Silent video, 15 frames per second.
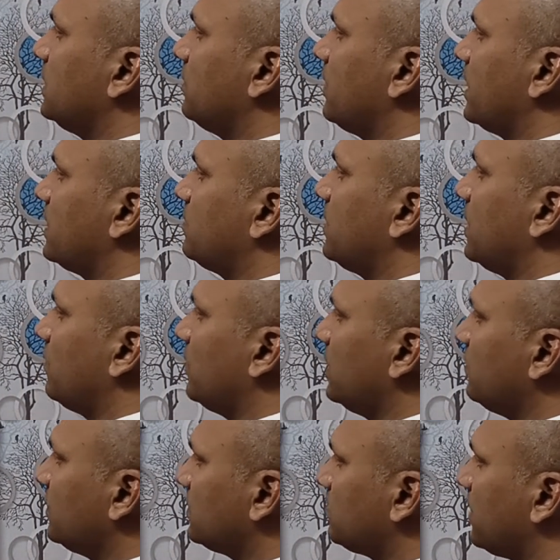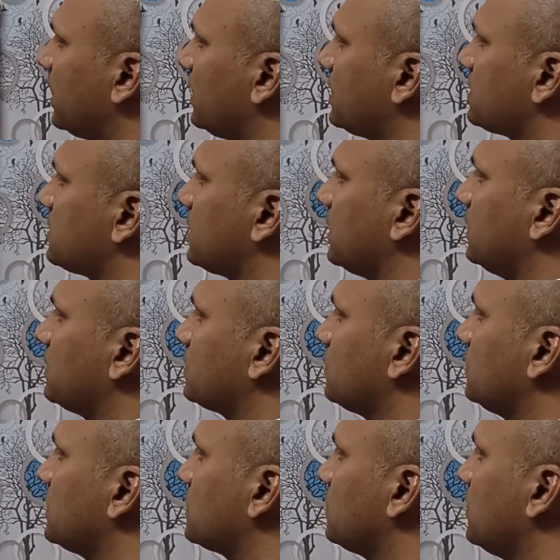divided by 1 with minus sign,
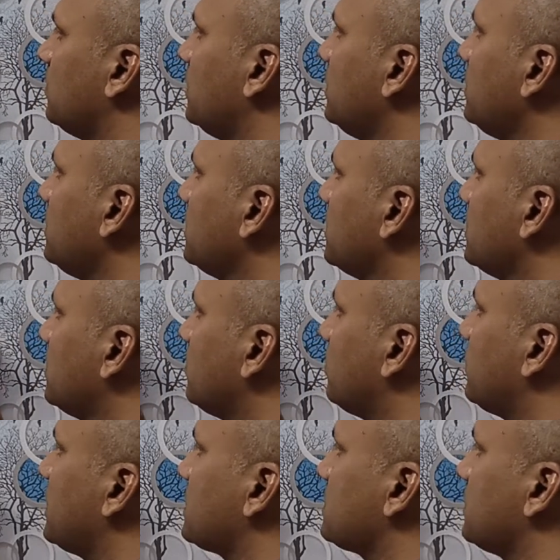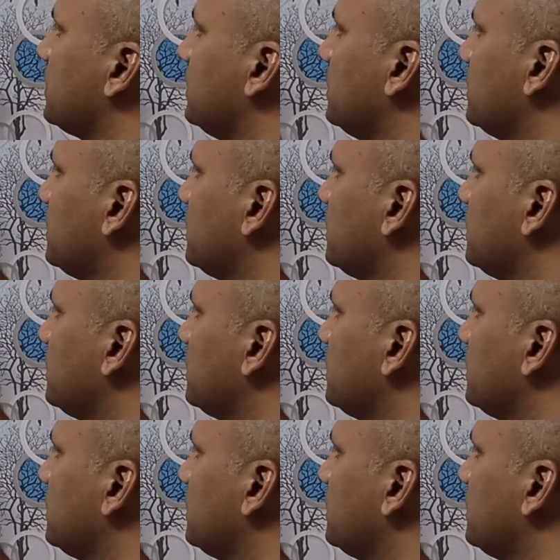so this will be +3,